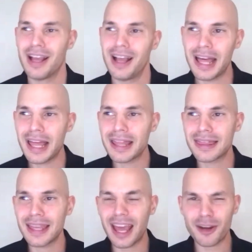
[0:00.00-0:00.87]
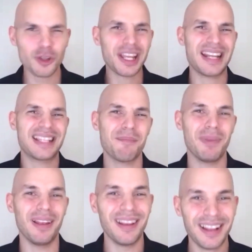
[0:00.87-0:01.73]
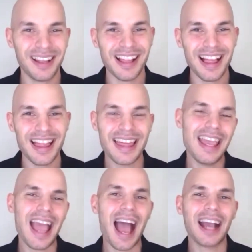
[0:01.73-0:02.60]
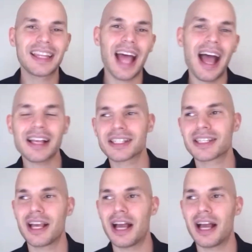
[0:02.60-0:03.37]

they are not reachable. They act as